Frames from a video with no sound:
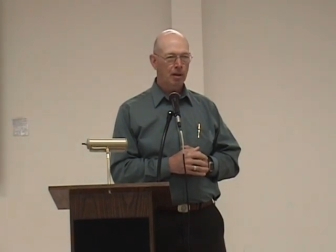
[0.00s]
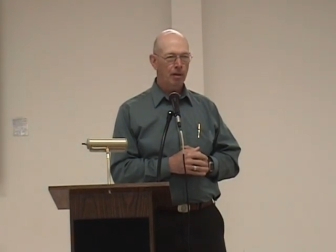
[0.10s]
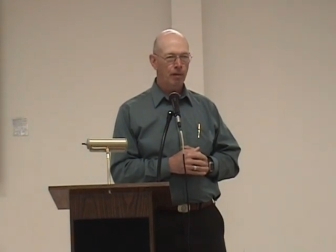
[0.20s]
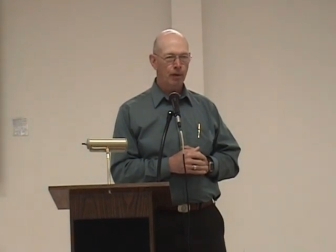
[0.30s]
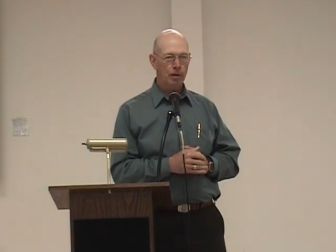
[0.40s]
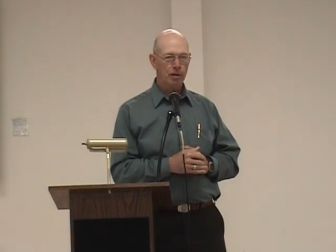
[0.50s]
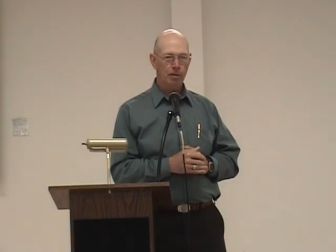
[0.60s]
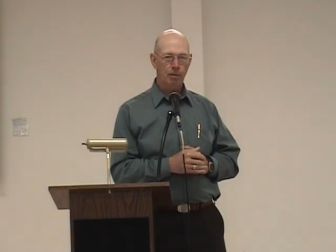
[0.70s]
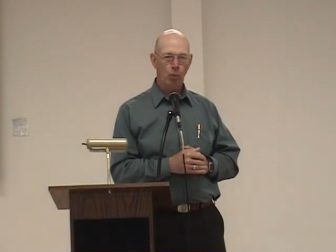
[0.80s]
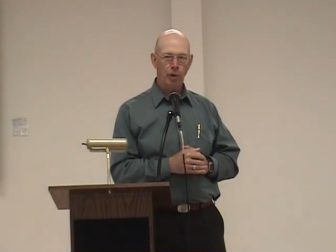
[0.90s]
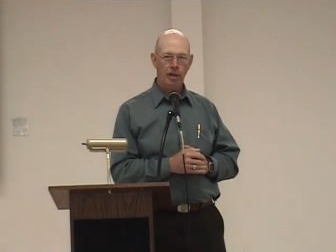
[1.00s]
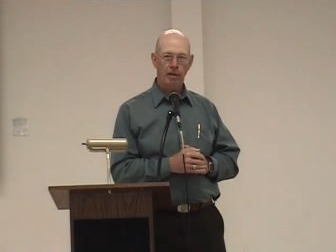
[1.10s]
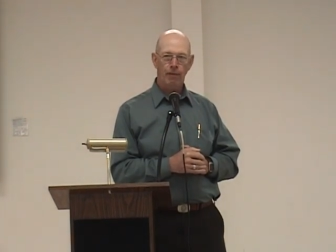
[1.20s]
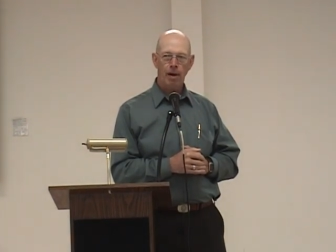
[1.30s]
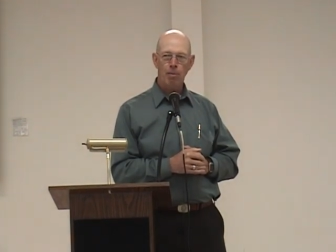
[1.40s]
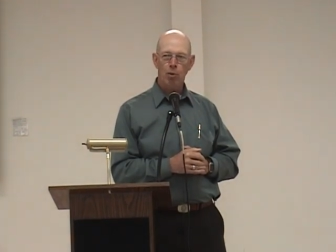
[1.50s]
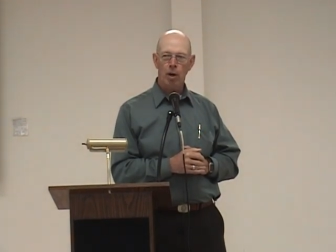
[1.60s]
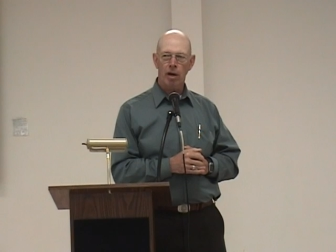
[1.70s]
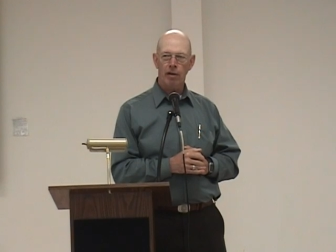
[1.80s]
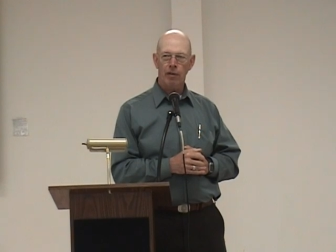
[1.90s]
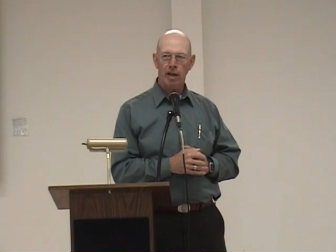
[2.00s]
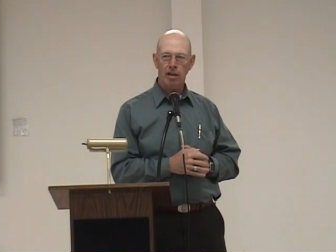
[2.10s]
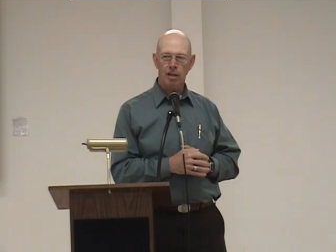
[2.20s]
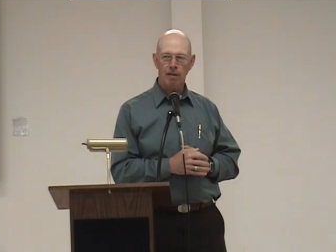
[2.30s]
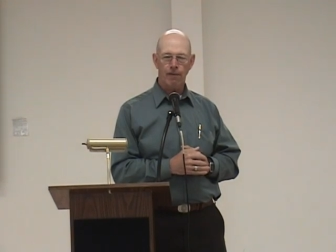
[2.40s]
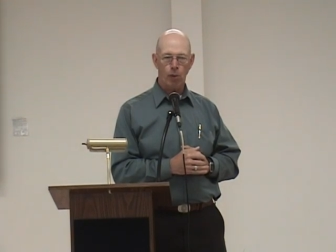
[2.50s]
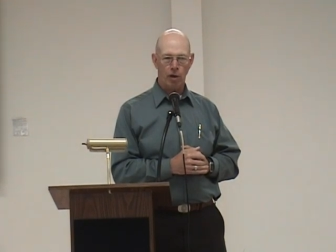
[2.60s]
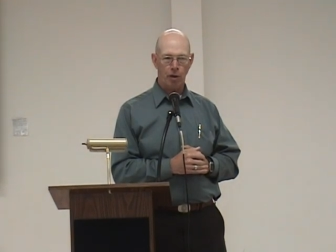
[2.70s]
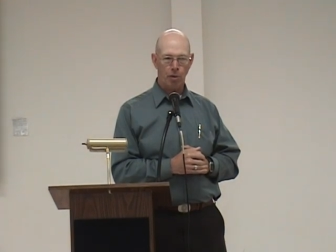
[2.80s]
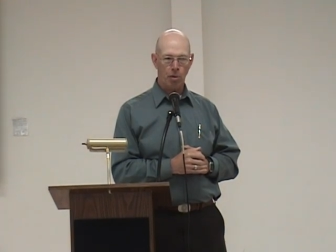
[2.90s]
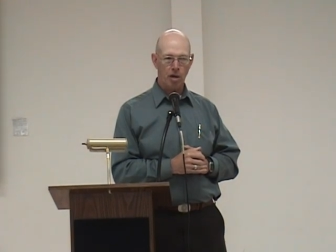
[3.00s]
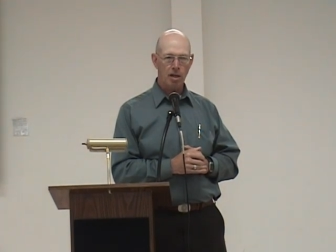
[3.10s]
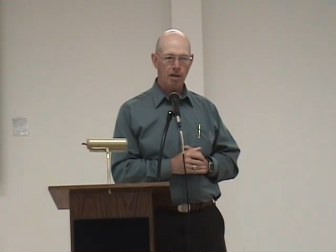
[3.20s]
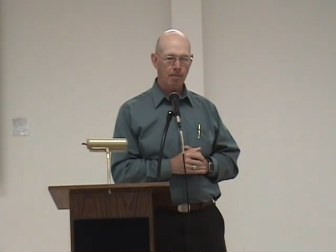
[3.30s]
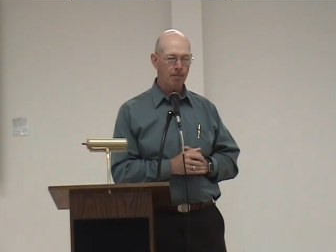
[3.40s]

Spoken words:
the first week in February of 1943.